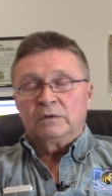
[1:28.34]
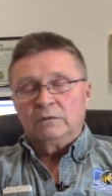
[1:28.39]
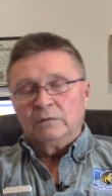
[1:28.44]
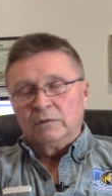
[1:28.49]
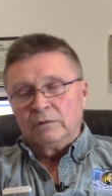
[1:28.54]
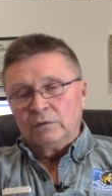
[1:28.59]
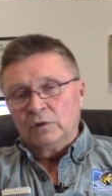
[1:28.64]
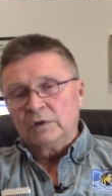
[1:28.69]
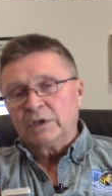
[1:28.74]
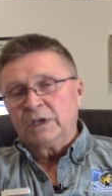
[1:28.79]

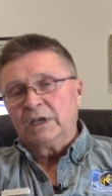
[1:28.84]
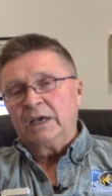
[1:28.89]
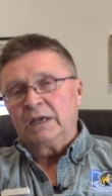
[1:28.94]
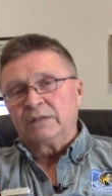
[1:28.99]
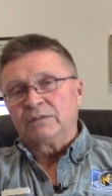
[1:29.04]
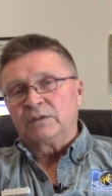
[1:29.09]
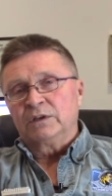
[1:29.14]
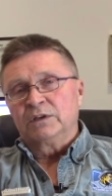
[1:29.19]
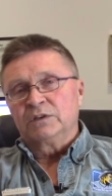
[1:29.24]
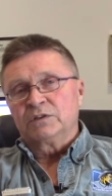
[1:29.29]
looking
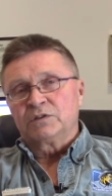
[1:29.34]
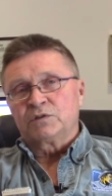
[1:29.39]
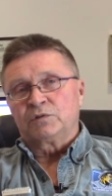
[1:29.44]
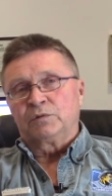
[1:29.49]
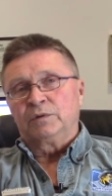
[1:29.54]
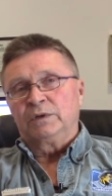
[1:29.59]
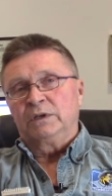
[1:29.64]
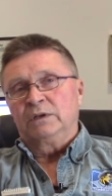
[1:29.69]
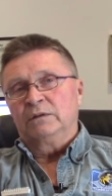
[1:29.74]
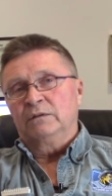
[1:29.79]
at the
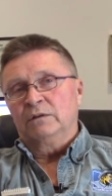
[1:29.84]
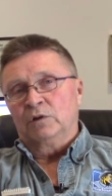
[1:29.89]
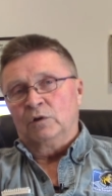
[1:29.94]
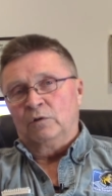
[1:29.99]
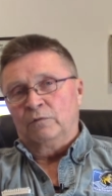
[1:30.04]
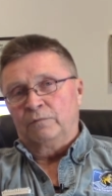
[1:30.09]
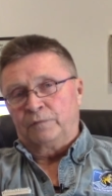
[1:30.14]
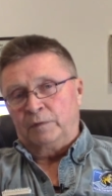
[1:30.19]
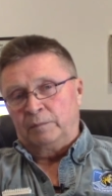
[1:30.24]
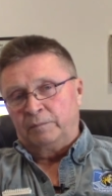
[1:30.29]
history, you
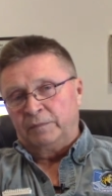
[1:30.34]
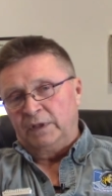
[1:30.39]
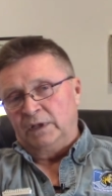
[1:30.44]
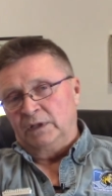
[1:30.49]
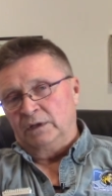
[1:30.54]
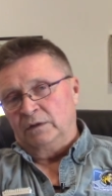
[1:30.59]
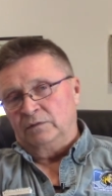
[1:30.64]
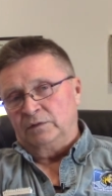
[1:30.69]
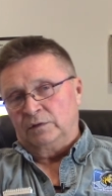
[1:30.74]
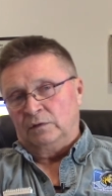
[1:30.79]
know, from
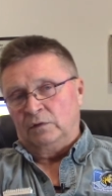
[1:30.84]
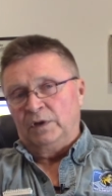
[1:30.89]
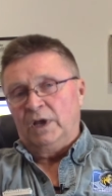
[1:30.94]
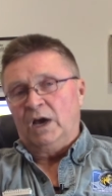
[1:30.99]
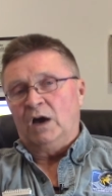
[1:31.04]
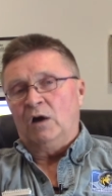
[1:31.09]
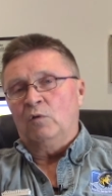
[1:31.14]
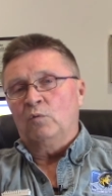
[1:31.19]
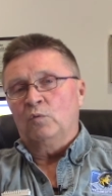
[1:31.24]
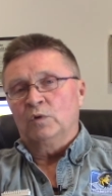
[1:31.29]
then until
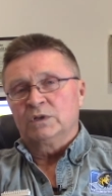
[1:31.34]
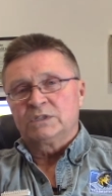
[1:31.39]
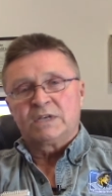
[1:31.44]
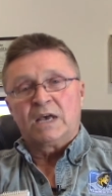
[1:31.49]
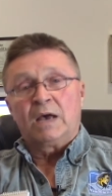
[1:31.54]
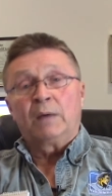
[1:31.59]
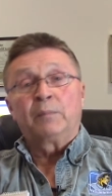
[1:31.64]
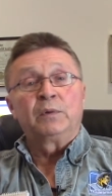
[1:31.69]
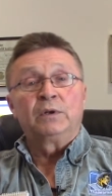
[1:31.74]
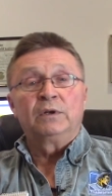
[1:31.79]
now, what's
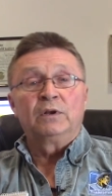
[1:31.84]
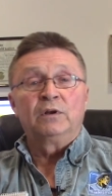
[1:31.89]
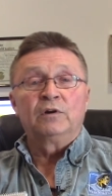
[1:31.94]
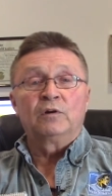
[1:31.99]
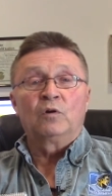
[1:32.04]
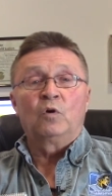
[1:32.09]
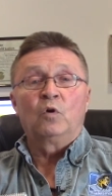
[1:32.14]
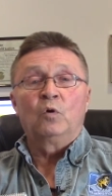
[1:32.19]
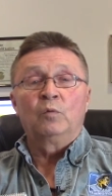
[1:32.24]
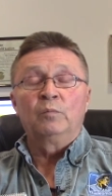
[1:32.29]
happened in
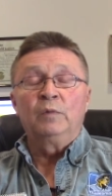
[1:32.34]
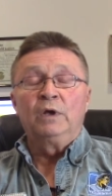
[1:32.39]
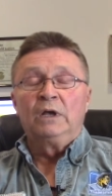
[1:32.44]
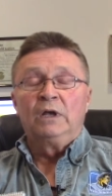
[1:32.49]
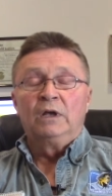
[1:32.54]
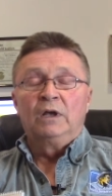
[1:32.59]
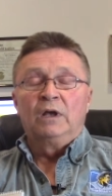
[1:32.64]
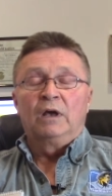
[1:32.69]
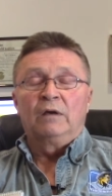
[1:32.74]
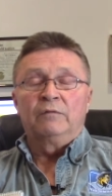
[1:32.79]
your home?
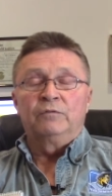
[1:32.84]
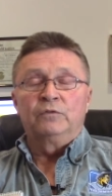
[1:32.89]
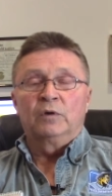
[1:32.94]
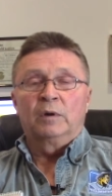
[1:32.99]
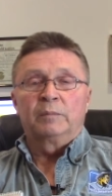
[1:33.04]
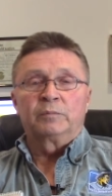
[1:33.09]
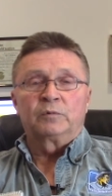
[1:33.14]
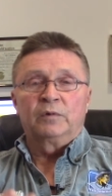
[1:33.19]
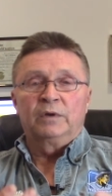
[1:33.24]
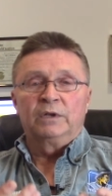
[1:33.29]
Have you
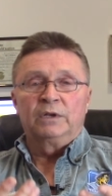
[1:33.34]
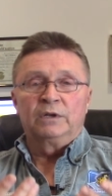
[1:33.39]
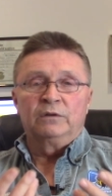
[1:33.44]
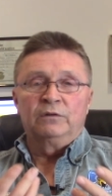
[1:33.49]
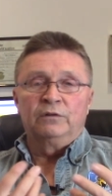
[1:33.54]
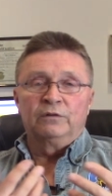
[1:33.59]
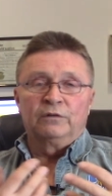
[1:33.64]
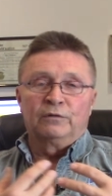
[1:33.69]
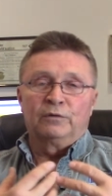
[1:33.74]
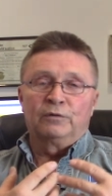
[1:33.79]
upgraded
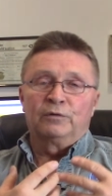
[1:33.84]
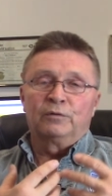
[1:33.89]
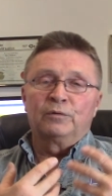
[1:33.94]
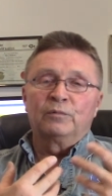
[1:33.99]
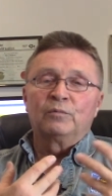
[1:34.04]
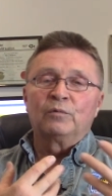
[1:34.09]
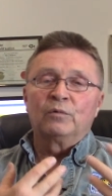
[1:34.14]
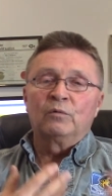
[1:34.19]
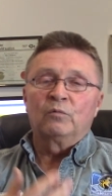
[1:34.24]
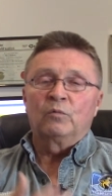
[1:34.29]
your
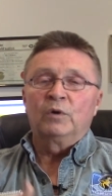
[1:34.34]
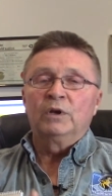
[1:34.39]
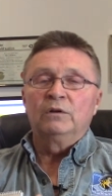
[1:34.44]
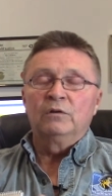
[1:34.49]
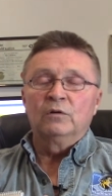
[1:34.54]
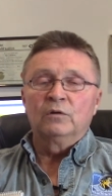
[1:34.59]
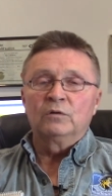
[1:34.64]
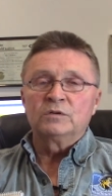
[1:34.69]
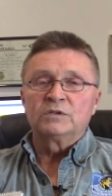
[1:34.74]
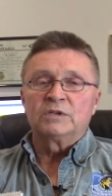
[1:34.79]

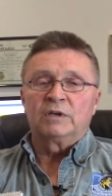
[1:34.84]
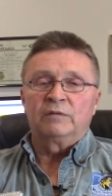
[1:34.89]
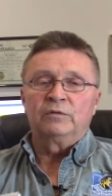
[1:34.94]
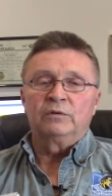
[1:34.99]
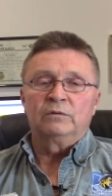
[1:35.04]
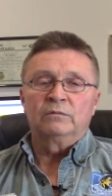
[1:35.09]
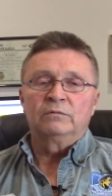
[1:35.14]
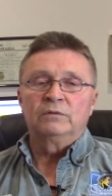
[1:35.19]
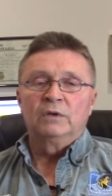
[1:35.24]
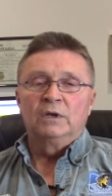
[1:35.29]
windows? Have
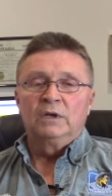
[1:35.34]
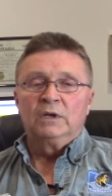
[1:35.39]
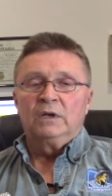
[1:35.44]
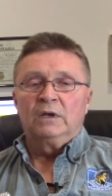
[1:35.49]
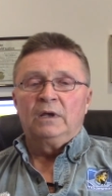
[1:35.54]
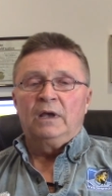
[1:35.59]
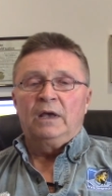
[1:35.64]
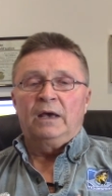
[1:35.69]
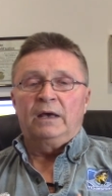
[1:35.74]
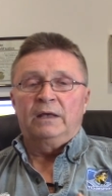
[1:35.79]
you
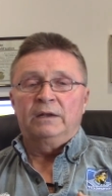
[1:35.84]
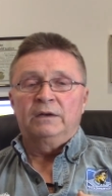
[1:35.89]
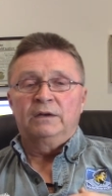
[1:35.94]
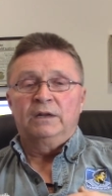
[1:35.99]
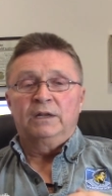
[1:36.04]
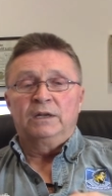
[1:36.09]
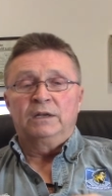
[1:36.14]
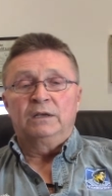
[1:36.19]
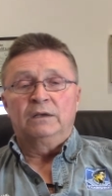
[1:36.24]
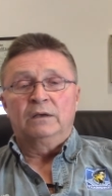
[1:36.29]
added
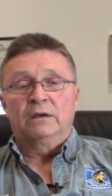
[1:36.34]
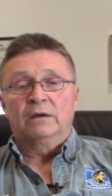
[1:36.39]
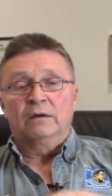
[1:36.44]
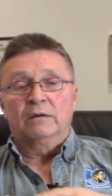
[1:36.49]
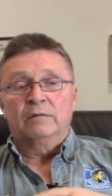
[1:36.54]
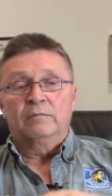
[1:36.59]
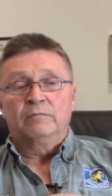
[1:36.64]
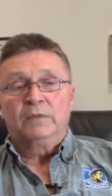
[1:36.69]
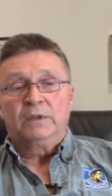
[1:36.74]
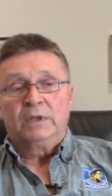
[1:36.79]
any
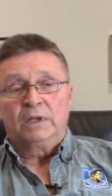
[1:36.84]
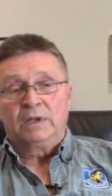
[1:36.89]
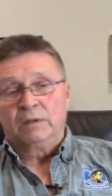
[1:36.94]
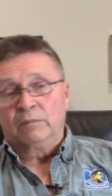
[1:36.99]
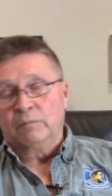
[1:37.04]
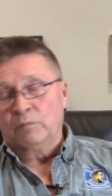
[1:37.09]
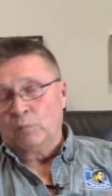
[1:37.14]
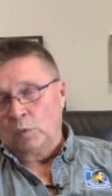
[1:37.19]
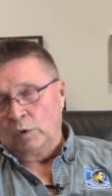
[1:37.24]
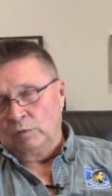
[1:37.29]
uh,
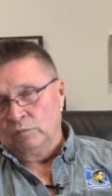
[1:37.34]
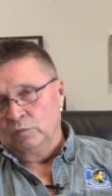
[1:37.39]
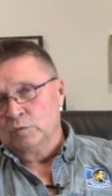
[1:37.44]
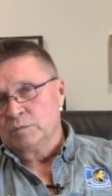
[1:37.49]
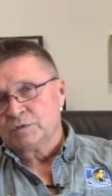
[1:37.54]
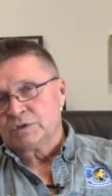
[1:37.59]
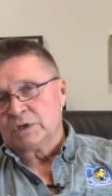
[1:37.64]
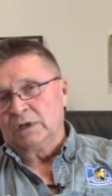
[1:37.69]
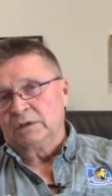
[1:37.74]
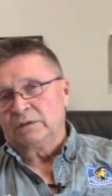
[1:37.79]
any more
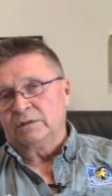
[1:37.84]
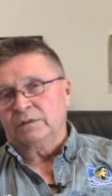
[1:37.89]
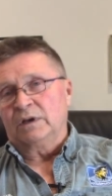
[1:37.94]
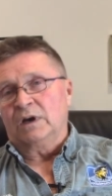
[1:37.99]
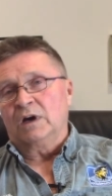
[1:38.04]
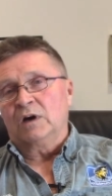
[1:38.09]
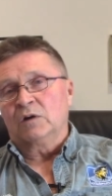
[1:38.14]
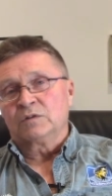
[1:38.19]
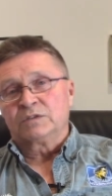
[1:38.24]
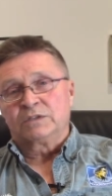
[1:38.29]
rooms onto the
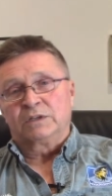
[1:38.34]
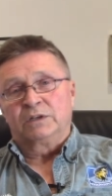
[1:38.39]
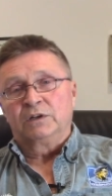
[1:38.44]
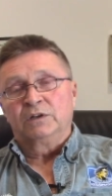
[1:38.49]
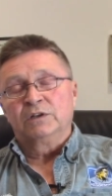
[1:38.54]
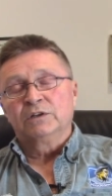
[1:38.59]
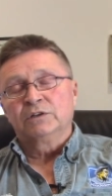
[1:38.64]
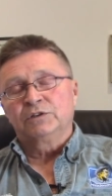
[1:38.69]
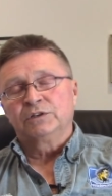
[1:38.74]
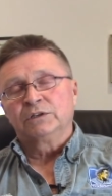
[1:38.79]
house in
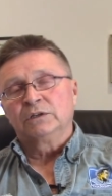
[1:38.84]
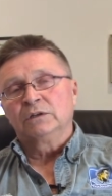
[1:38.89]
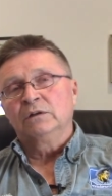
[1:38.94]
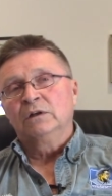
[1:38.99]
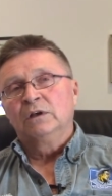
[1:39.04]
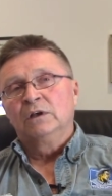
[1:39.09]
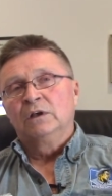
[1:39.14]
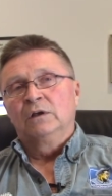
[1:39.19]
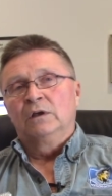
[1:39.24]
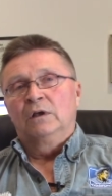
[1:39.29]
addition?
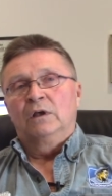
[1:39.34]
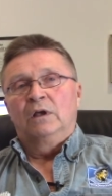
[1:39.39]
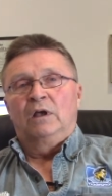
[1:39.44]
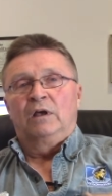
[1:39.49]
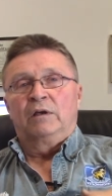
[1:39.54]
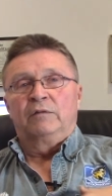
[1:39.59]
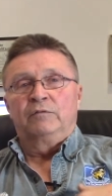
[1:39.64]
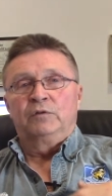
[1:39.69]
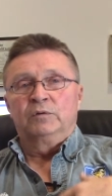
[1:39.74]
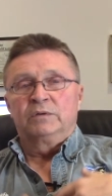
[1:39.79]

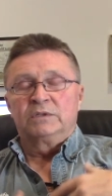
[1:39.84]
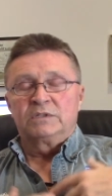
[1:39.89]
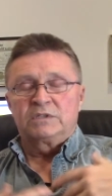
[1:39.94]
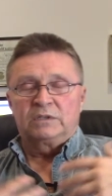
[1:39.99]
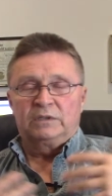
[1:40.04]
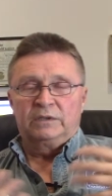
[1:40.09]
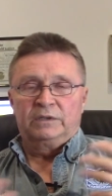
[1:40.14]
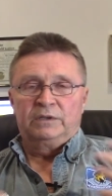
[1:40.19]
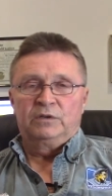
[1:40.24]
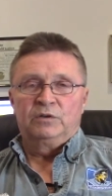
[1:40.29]
Have you
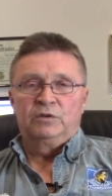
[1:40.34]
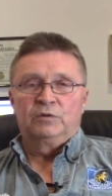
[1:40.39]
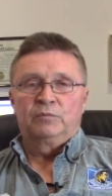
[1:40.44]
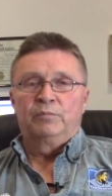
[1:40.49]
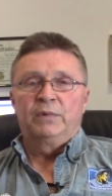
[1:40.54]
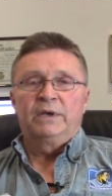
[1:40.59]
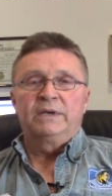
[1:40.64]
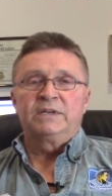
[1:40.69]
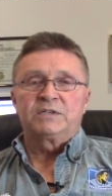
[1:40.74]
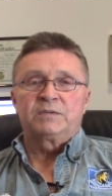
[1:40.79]
insulated your
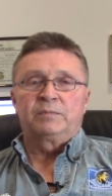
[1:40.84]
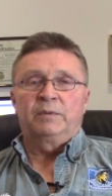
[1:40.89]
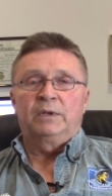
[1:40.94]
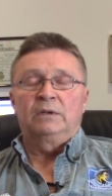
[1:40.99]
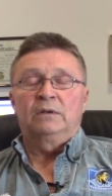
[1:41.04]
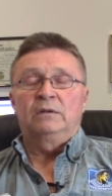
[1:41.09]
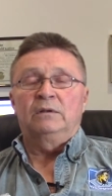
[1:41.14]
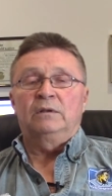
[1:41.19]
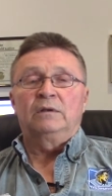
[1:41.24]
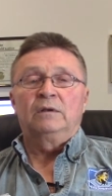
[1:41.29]

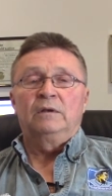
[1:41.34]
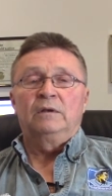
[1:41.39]
basement?